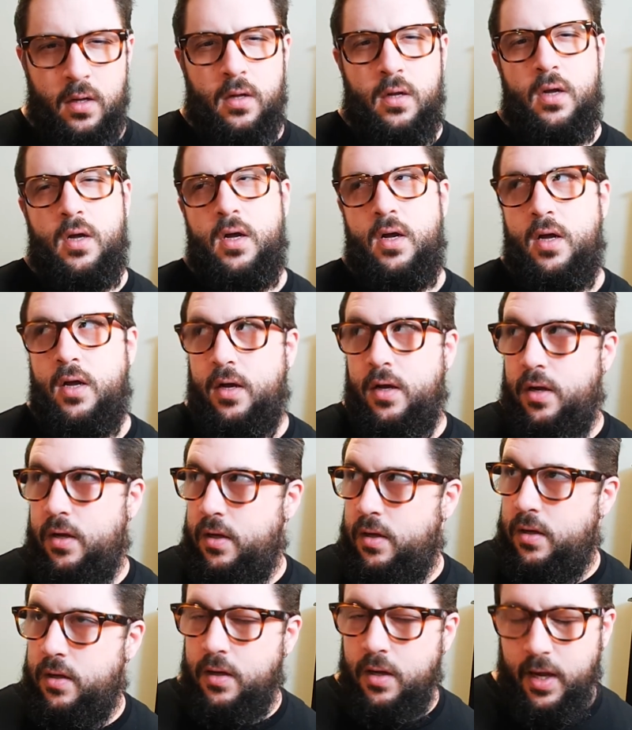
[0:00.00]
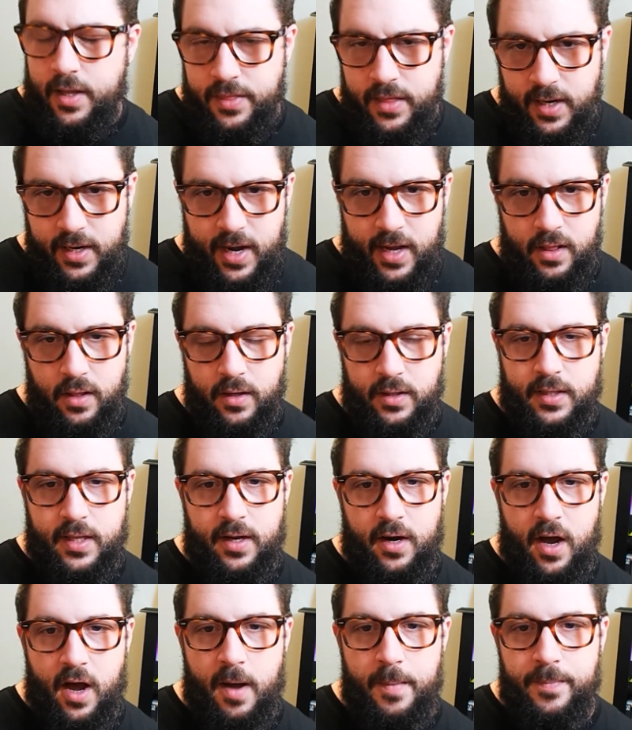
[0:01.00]
I think I looked it
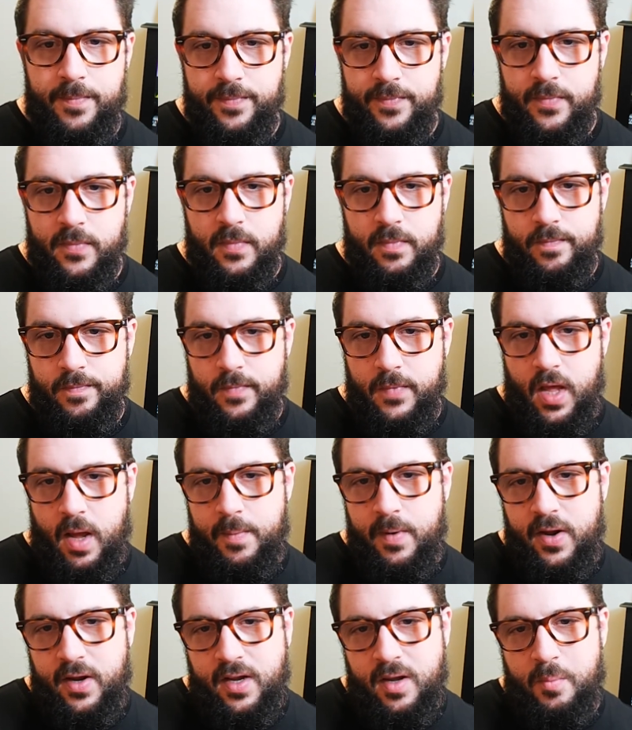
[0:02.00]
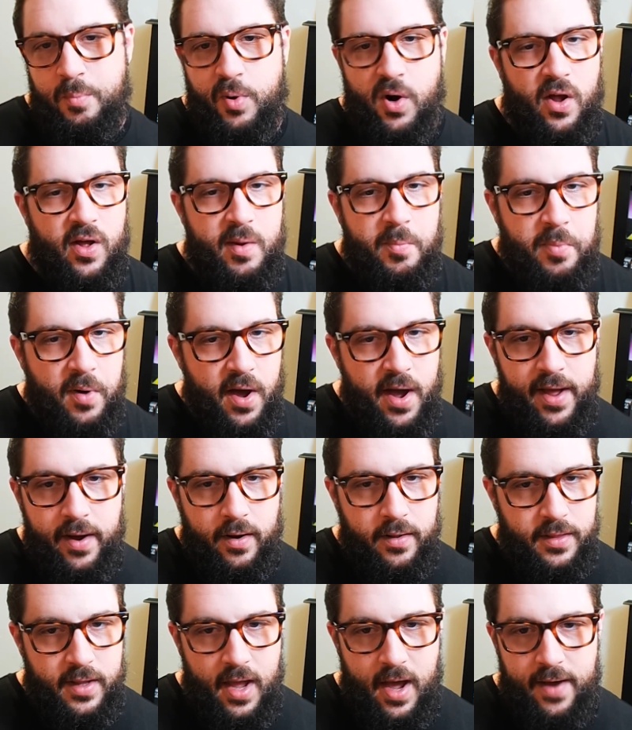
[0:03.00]
up. I mean, I could probably buy it
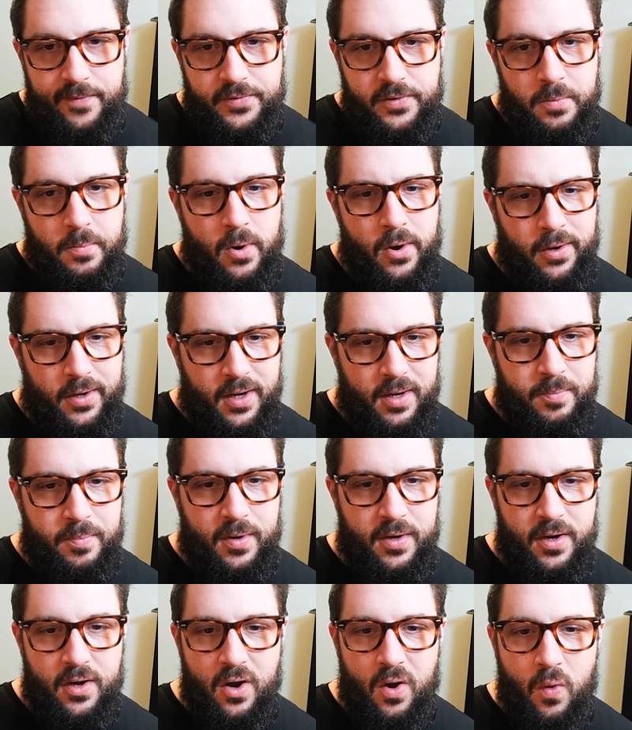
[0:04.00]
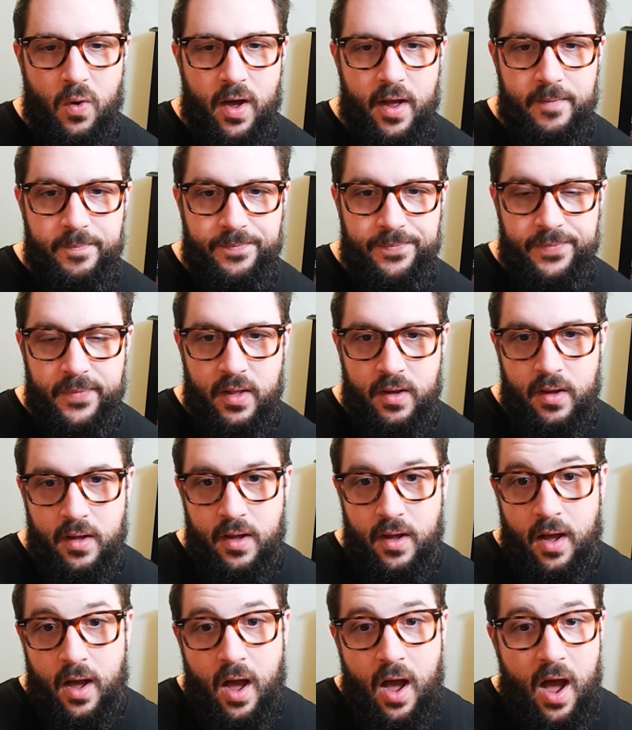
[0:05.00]
on the aftermarket, but you know what?
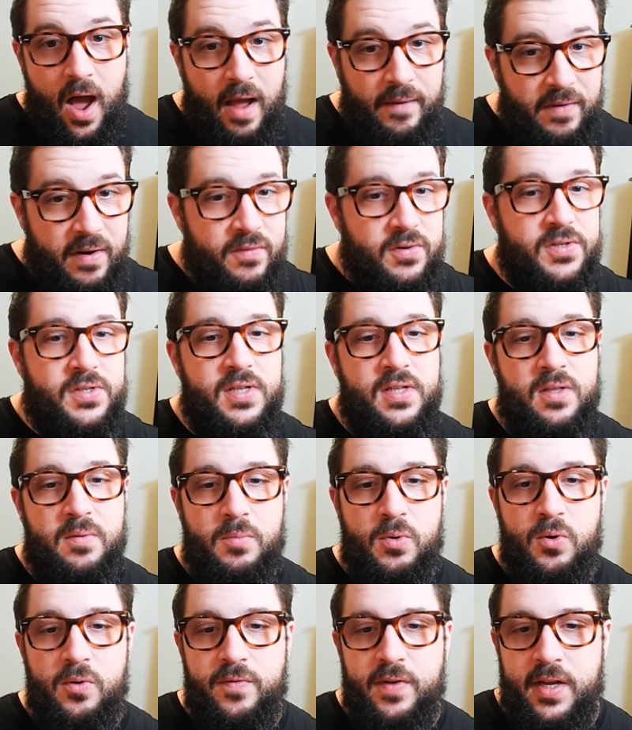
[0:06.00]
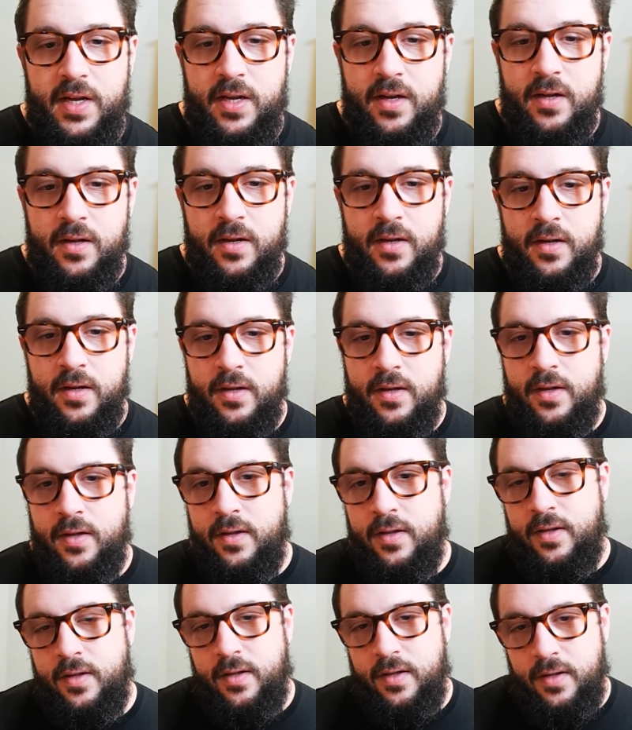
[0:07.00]
I've never seen the movie.
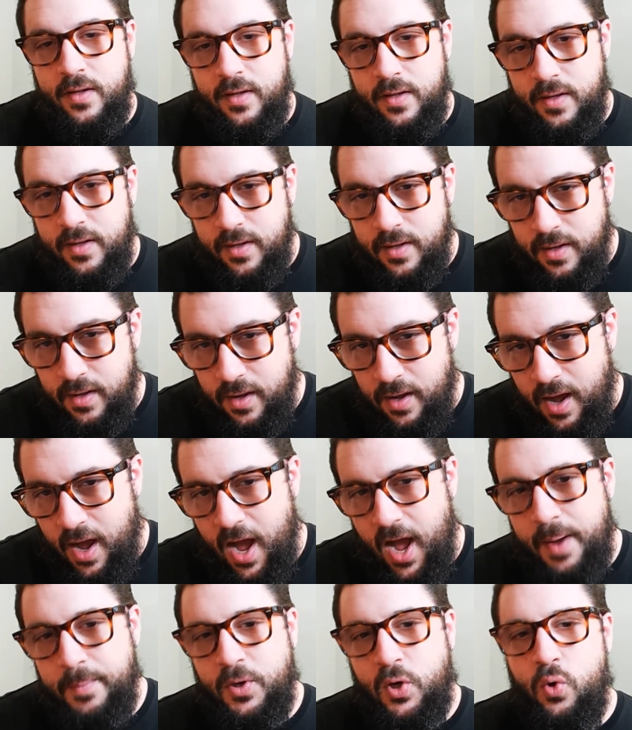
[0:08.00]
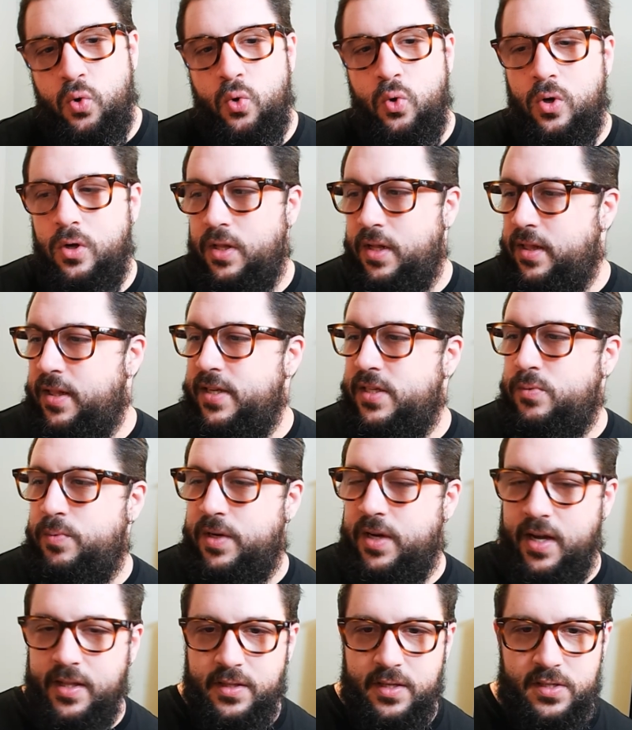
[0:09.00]
I'm cool. At least we
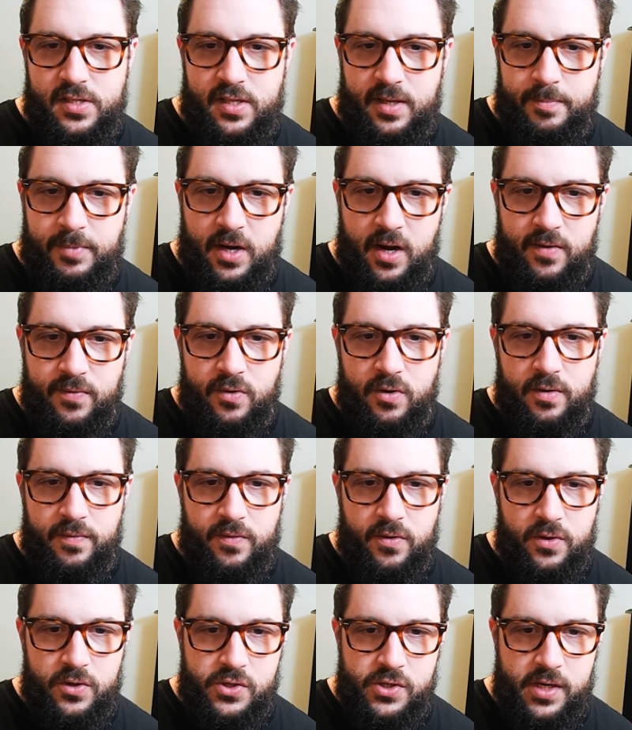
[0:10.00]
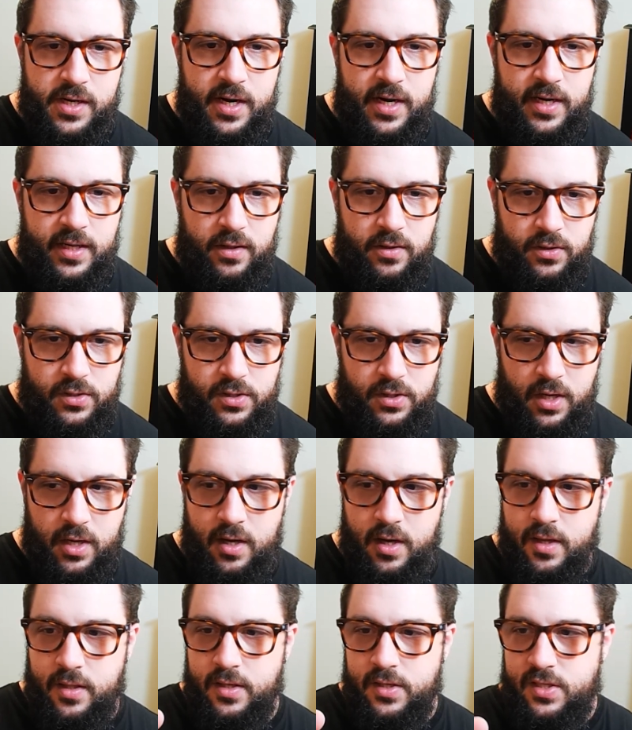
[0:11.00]
got the slipcover version, and it looks
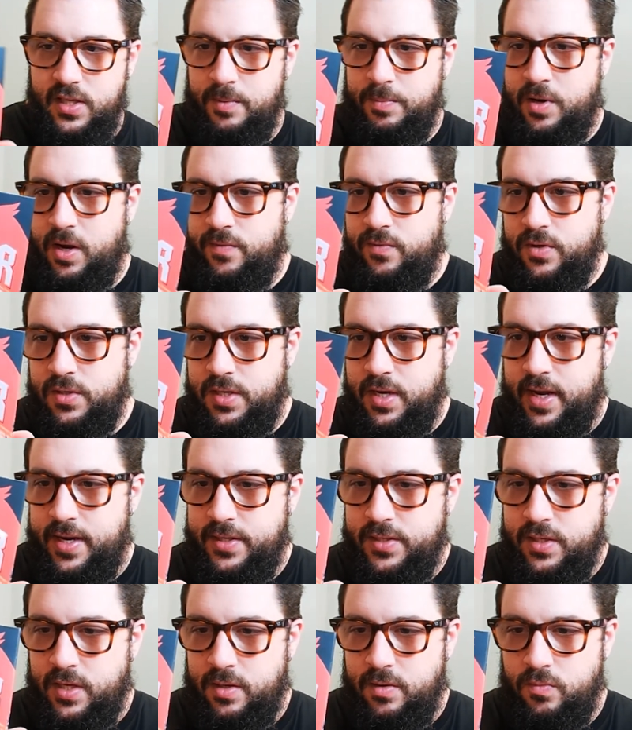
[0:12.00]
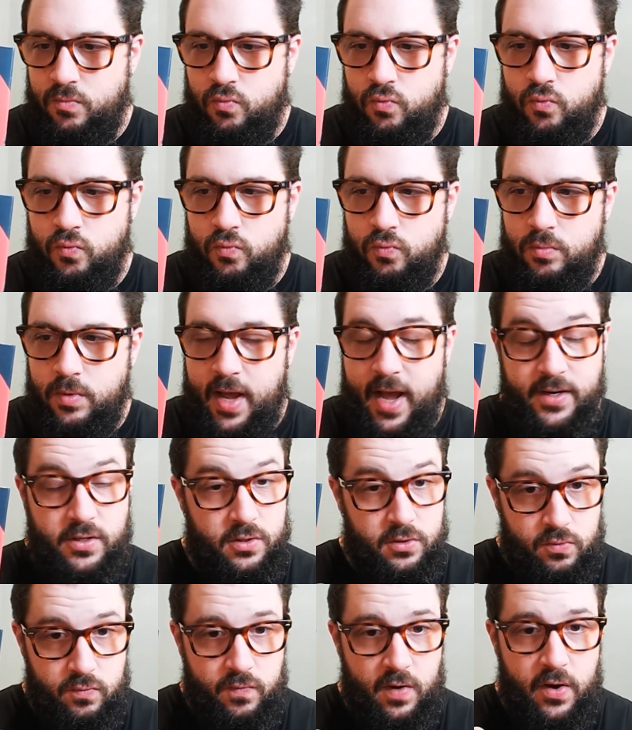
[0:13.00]
good. The slipcover is nice, and actually,
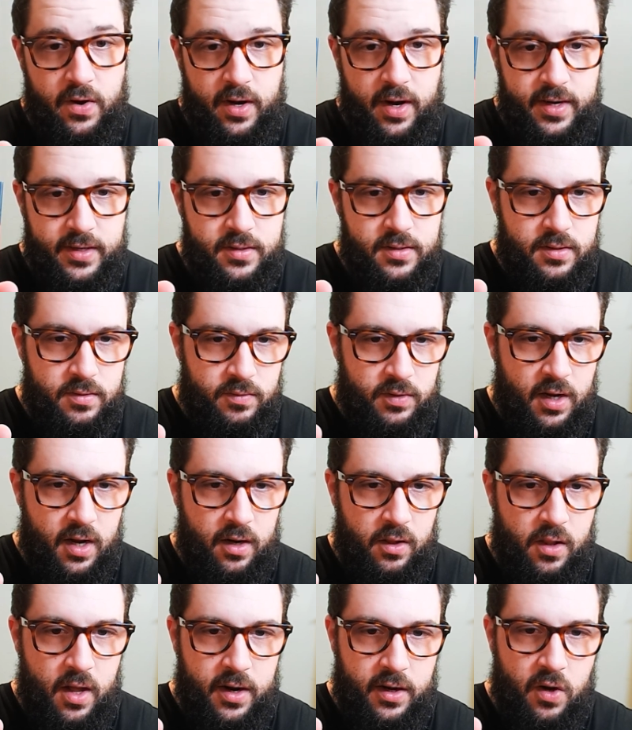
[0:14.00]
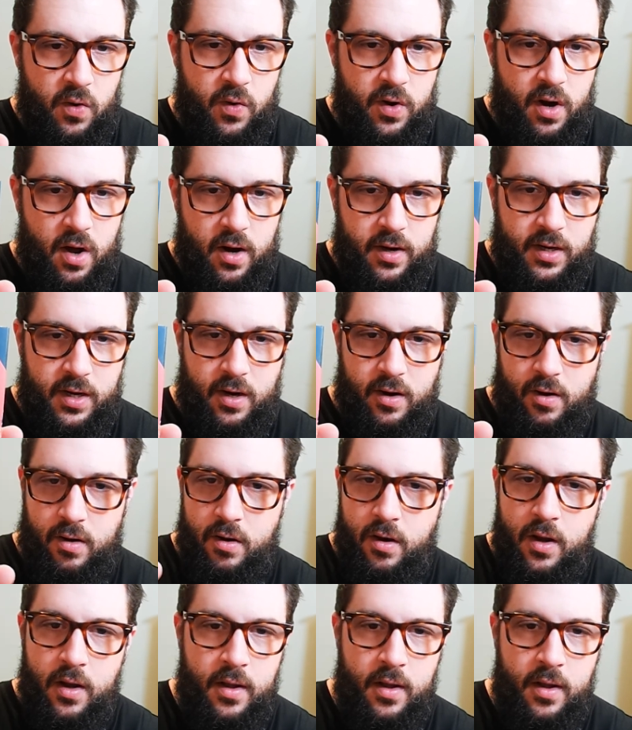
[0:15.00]
it's very nice. You got a lot going on here.